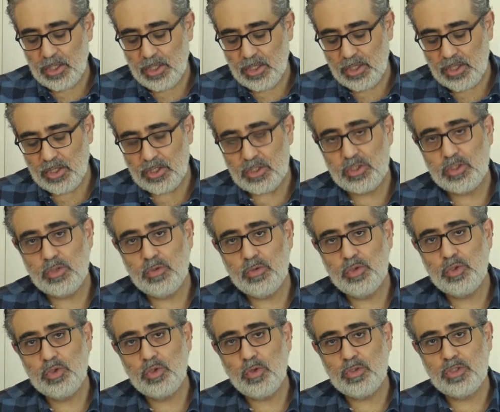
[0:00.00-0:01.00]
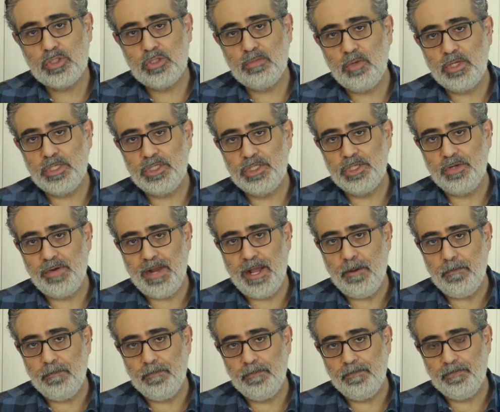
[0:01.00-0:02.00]
The salt draws the moisture
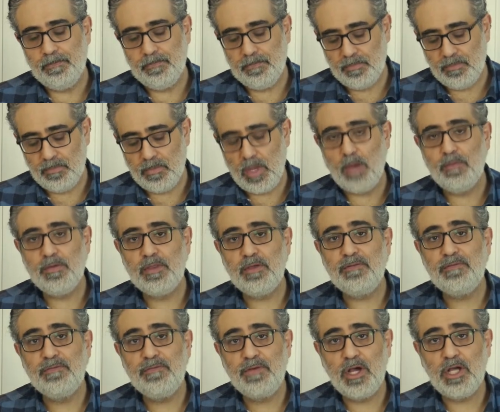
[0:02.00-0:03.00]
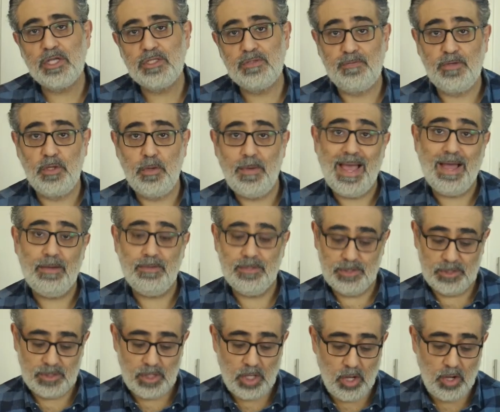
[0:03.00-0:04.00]
out over the first few
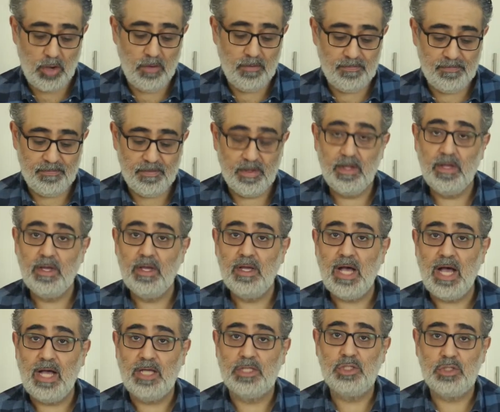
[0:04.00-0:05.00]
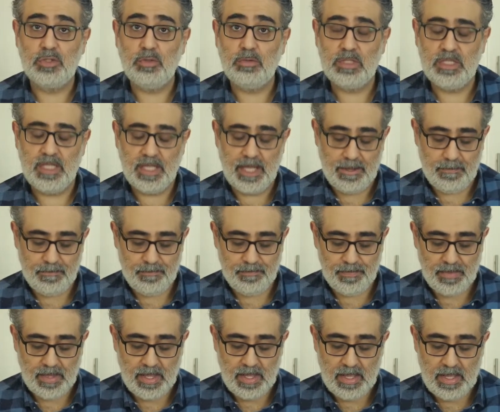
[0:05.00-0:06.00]
hours of us salting it.
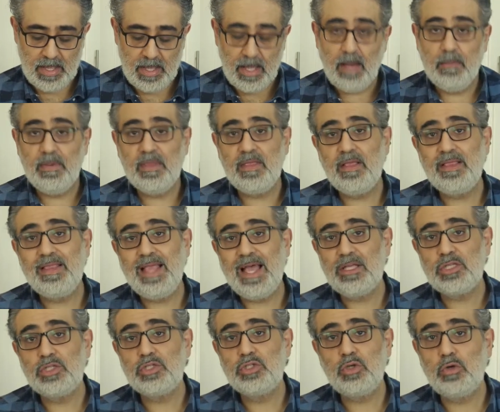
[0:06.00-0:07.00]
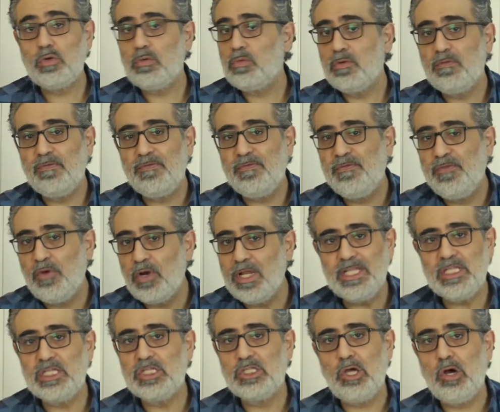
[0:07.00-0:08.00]
But then that salt will fully
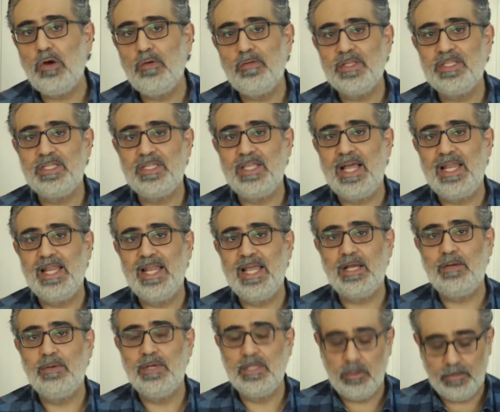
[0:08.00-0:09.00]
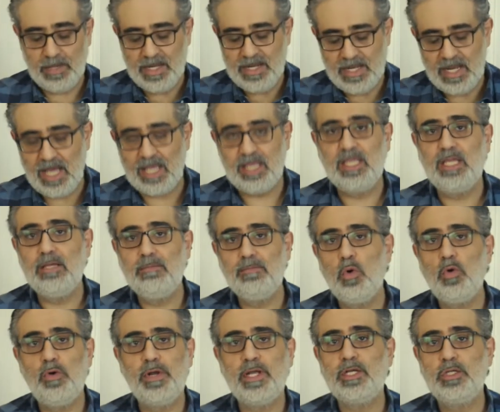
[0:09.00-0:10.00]
dissolve into that liquid. There'll be nothing
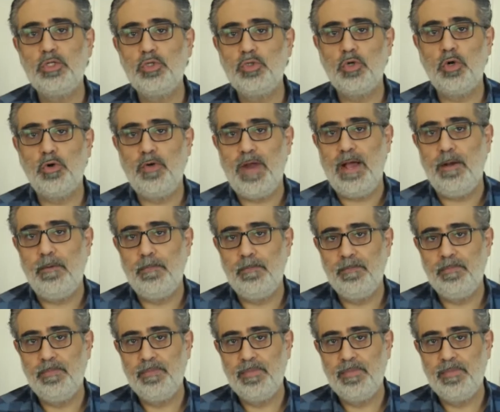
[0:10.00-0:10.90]
more it can draw out.